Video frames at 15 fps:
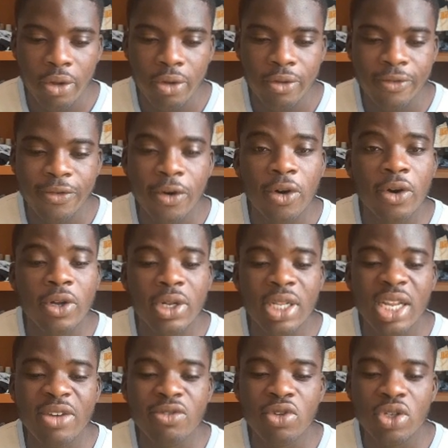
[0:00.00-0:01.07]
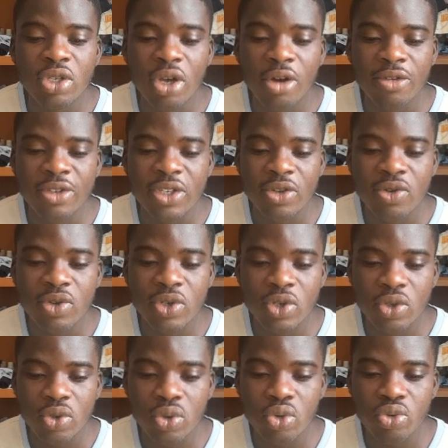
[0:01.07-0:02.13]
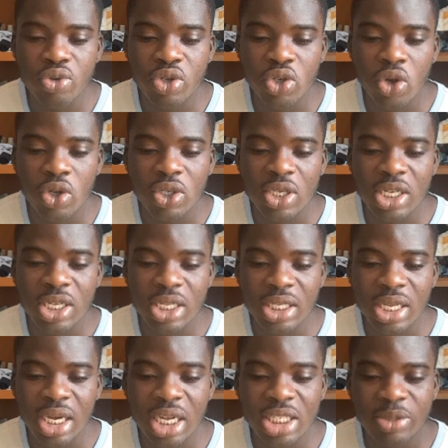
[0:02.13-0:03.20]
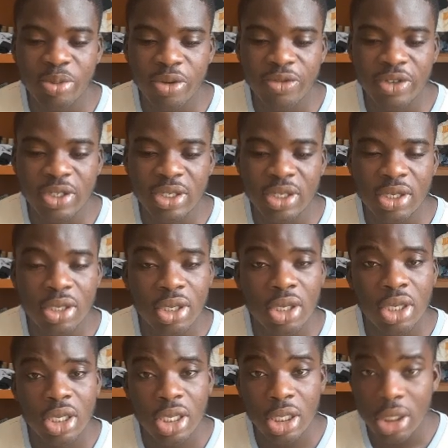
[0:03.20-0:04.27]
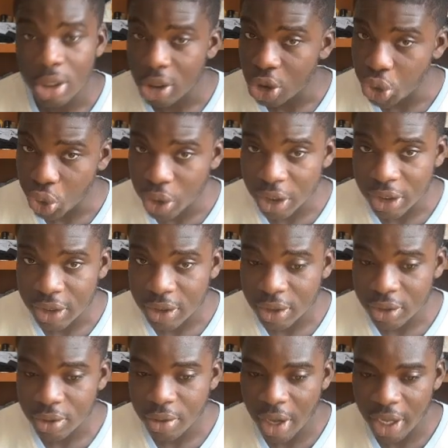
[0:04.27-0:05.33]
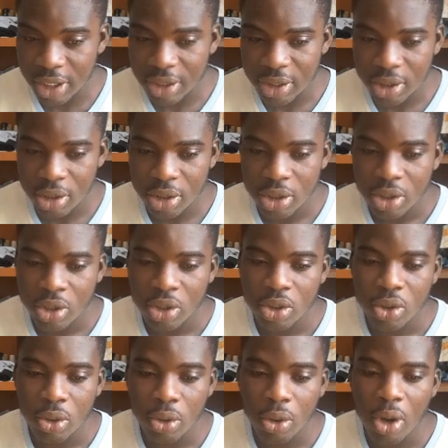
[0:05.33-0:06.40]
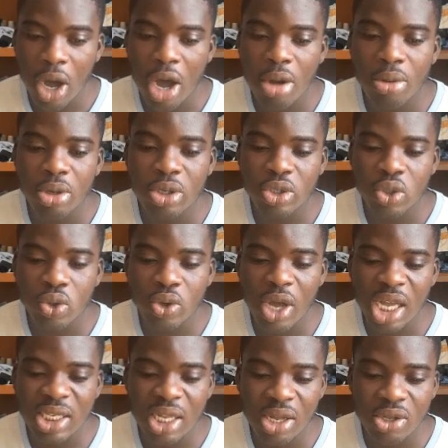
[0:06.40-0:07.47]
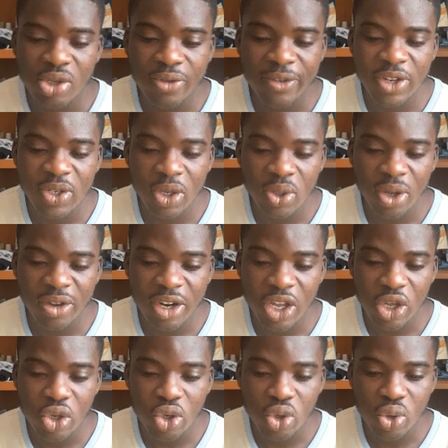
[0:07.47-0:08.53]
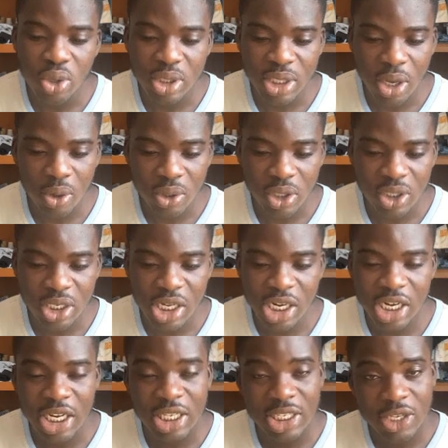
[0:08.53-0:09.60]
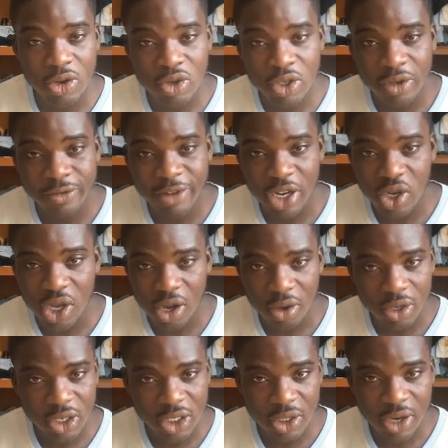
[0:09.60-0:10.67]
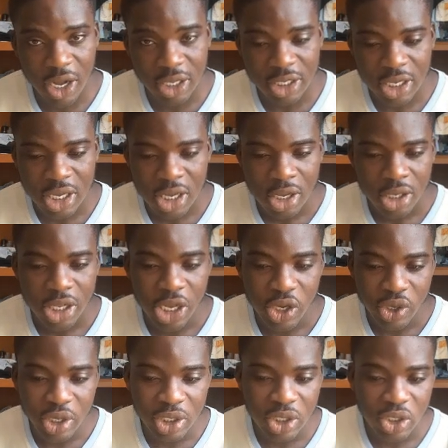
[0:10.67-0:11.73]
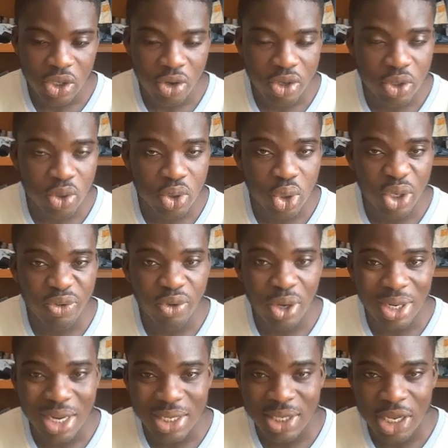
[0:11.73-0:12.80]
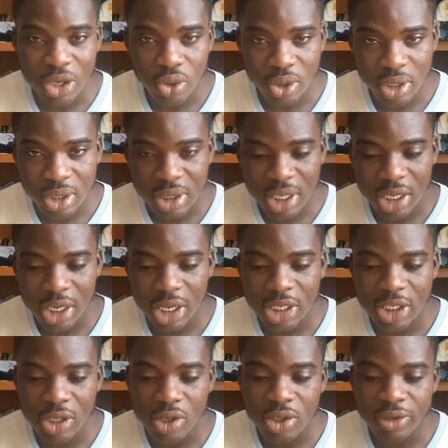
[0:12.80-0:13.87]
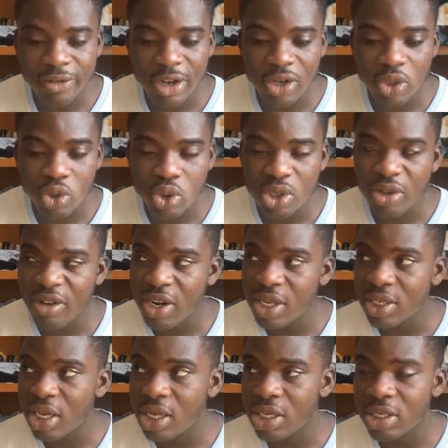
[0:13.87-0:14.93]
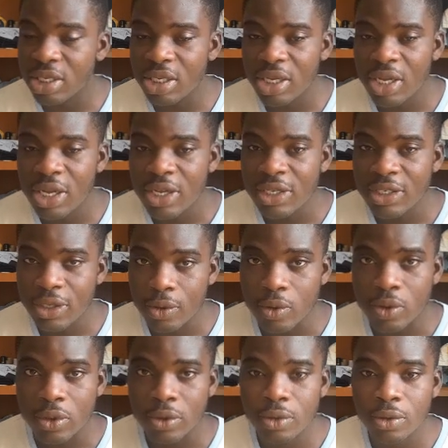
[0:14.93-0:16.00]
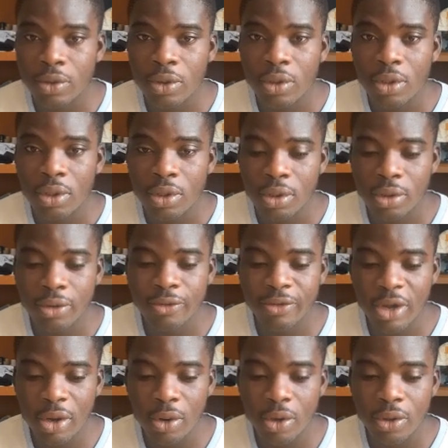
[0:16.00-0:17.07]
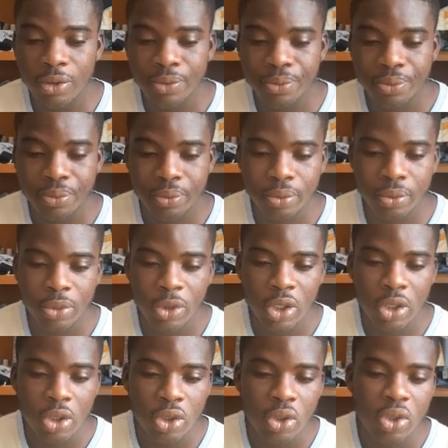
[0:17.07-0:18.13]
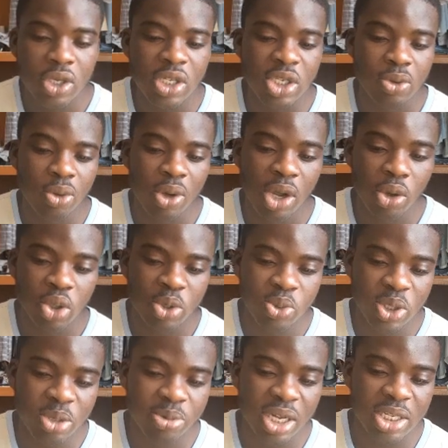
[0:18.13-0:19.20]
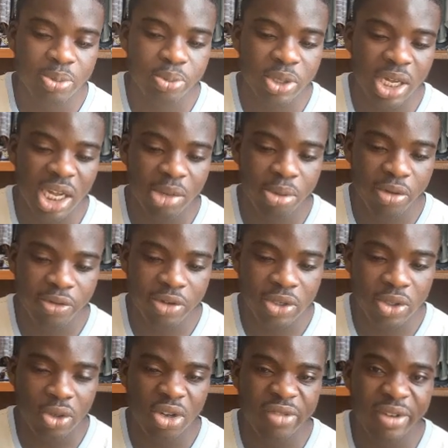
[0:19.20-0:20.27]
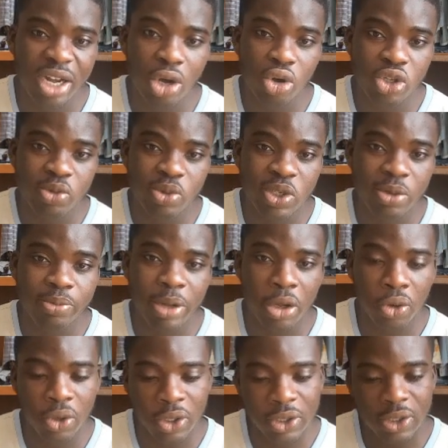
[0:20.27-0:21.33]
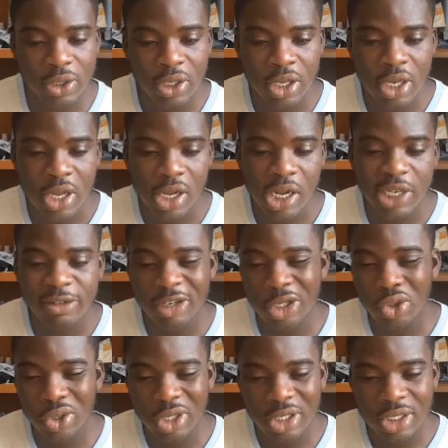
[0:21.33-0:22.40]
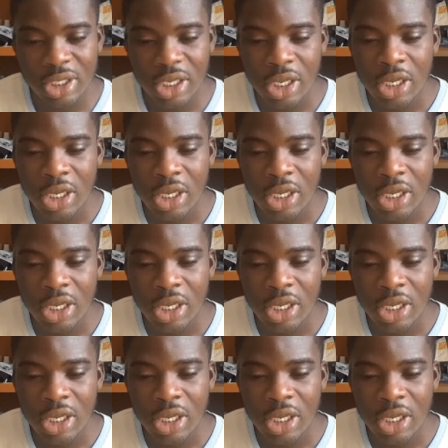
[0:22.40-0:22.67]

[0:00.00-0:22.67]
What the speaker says: For levels of sales to result in target profit in units, right? So right now, for this one, you have the unit calculation and then a sales value calculation, right? The unit is always going to give you an answer in units, and then the sales value is going to give you an answer in sales. Well, so this is required contribution plus target profit over contribution per unit. That's for the units.